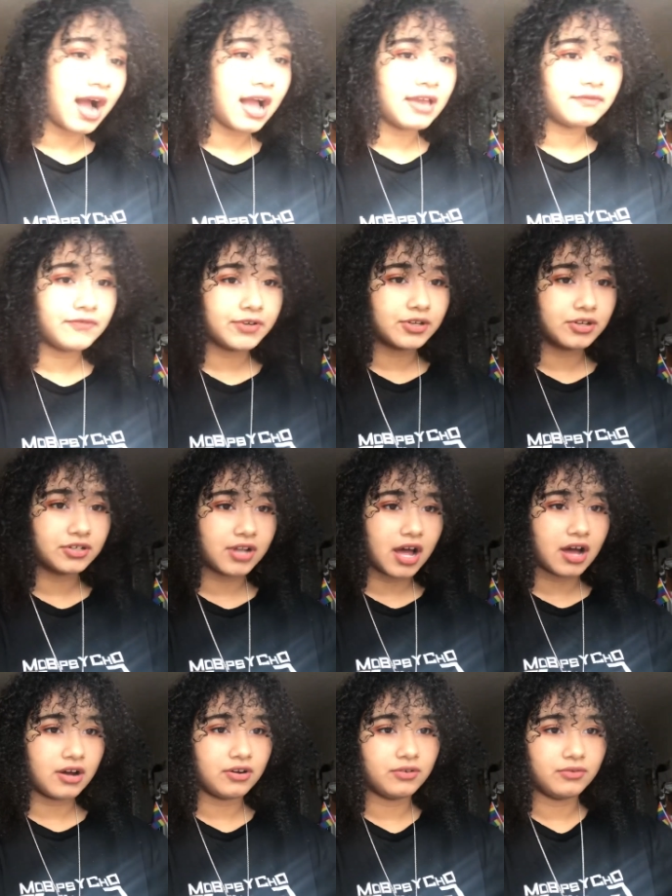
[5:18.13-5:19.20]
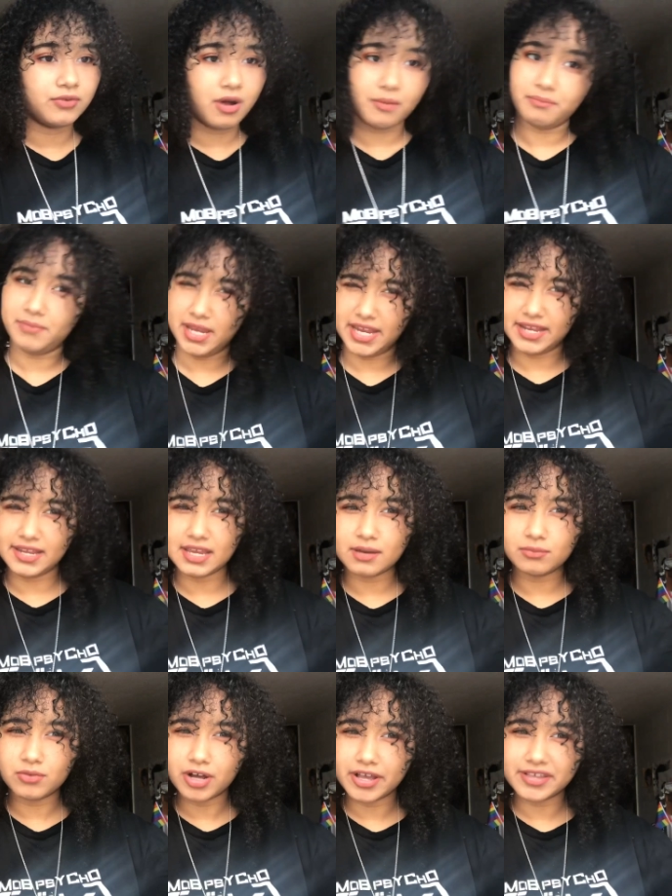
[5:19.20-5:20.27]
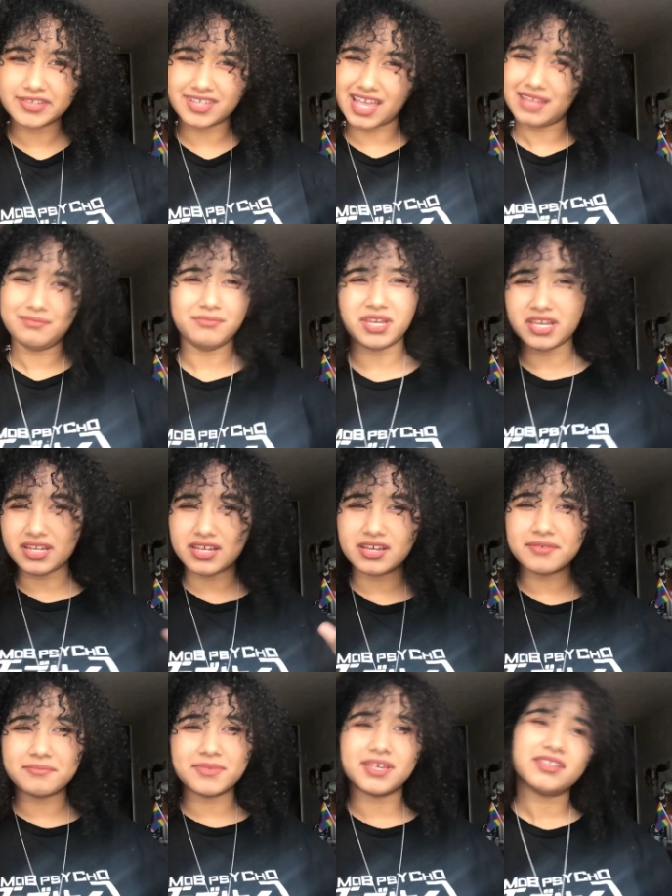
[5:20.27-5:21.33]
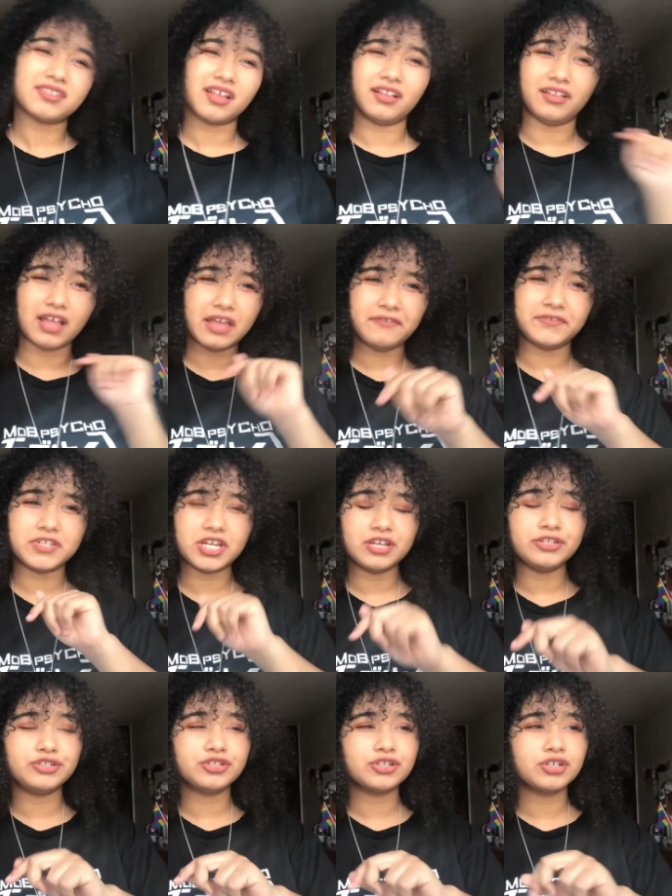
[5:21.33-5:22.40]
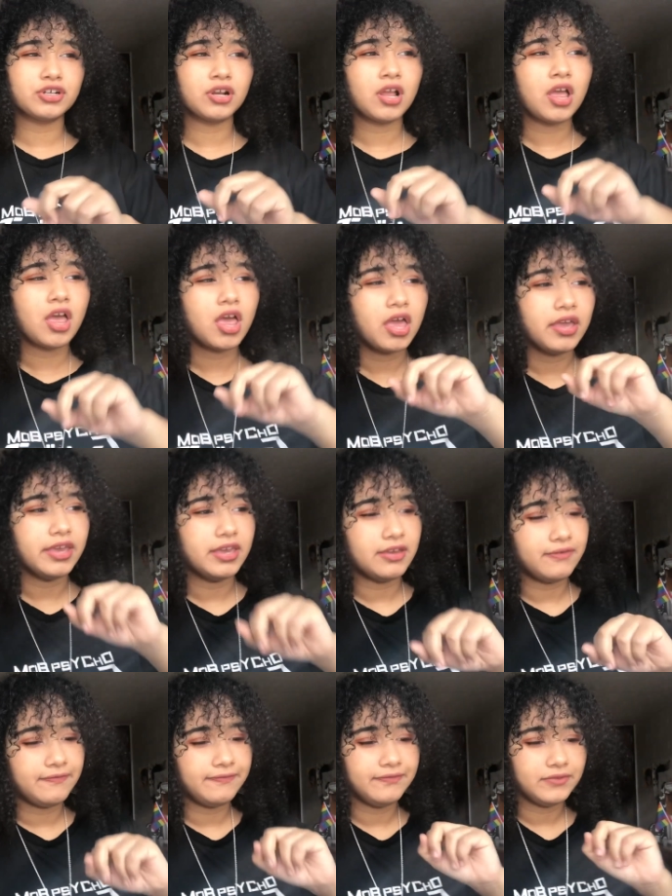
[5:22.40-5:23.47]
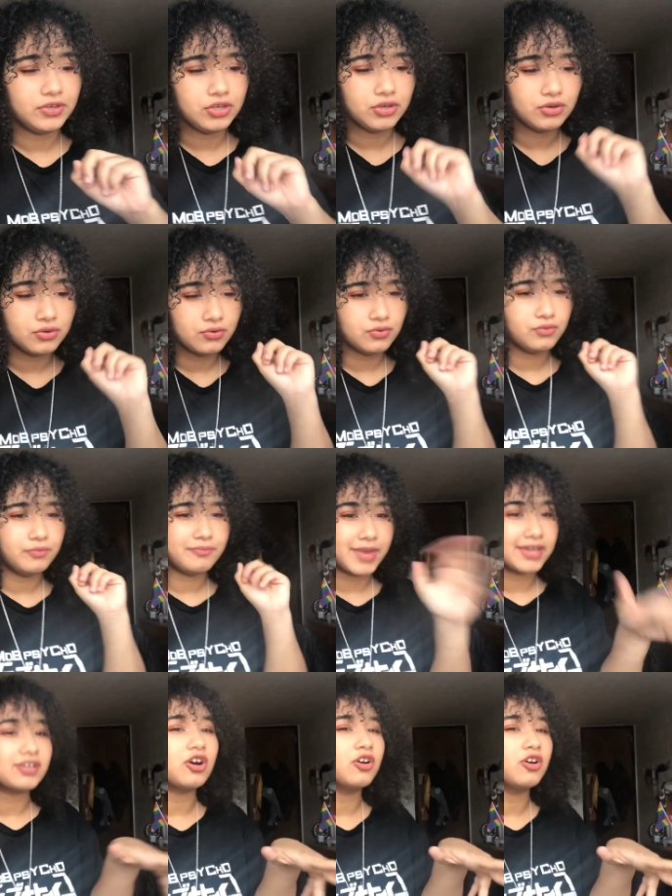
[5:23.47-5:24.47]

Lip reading: I figured out what medium was, and medium is a life changer if you make